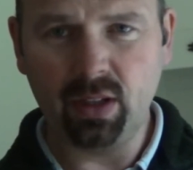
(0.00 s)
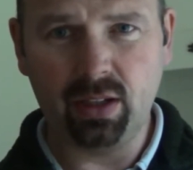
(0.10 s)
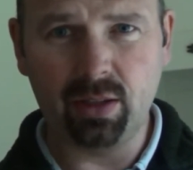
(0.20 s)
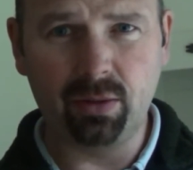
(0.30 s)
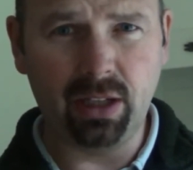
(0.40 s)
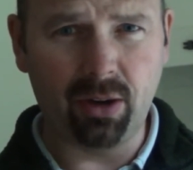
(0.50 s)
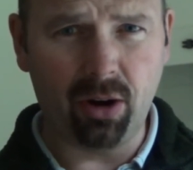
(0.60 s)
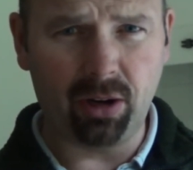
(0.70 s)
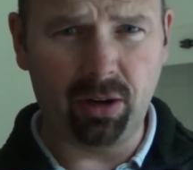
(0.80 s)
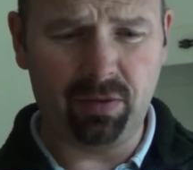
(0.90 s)
Get all that
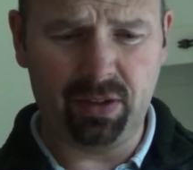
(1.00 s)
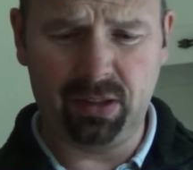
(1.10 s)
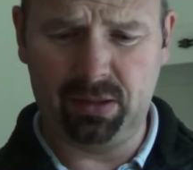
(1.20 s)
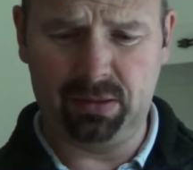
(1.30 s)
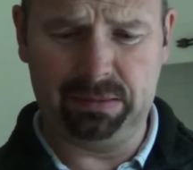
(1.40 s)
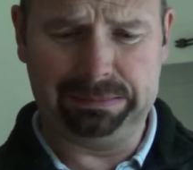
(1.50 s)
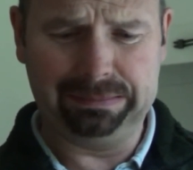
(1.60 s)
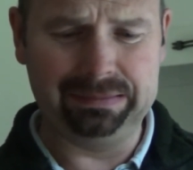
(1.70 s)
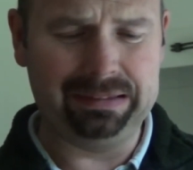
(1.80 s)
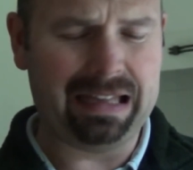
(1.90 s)
hockle off
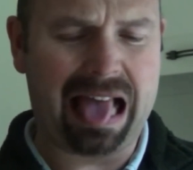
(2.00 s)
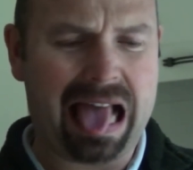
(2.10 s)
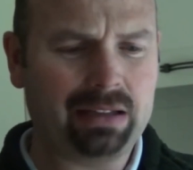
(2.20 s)
it. Yeah.